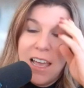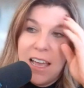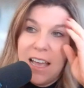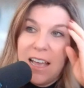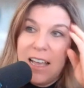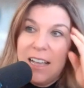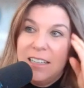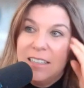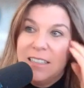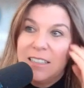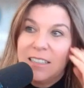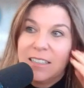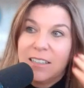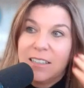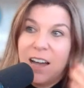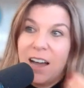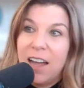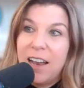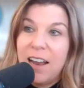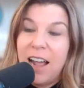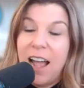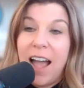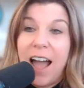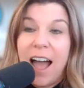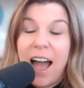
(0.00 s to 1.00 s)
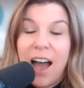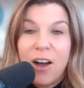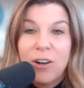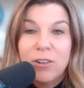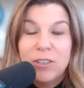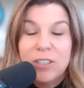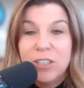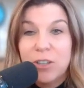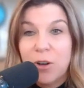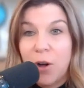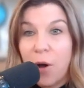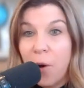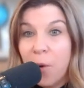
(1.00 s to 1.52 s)
It's got how
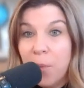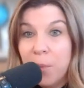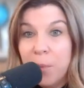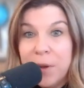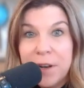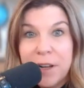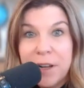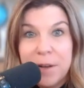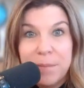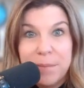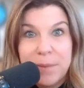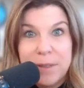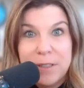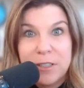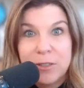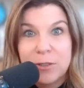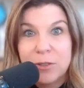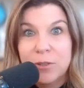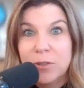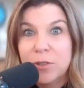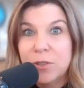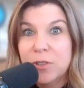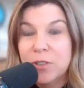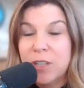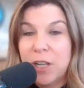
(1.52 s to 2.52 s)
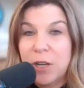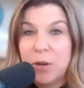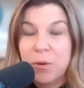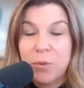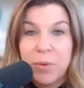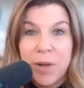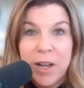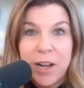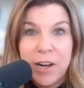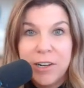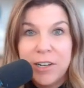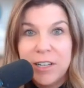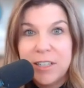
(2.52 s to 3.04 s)
to open up a school, like
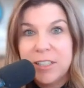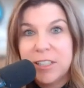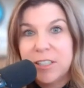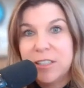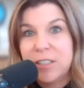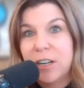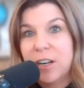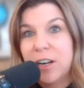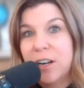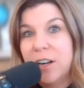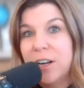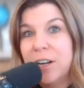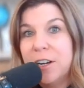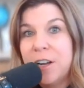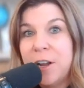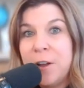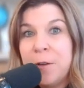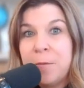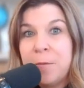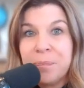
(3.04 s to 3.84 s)
where to start.